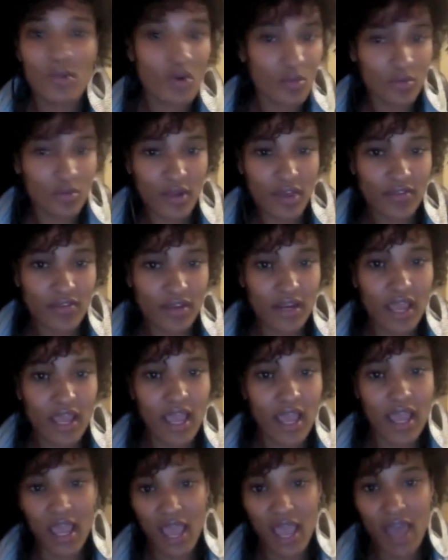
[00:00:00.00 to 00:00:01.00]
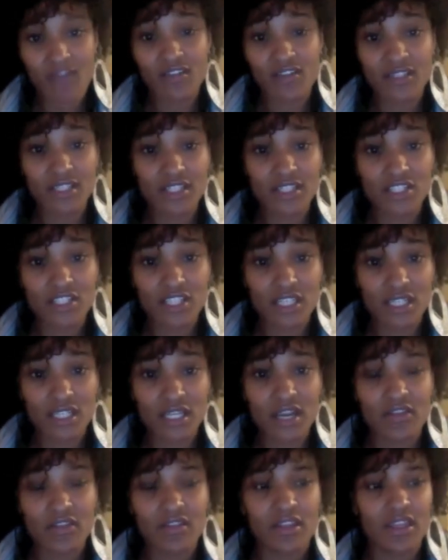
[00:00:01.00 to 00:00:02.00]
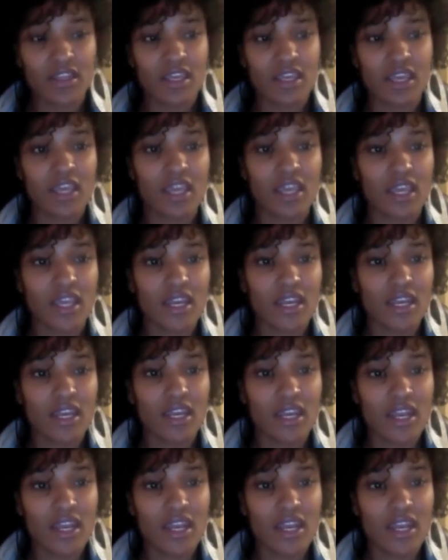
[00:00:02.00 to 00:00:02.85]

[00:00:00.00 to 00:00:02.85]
we were having a conversation and everything, and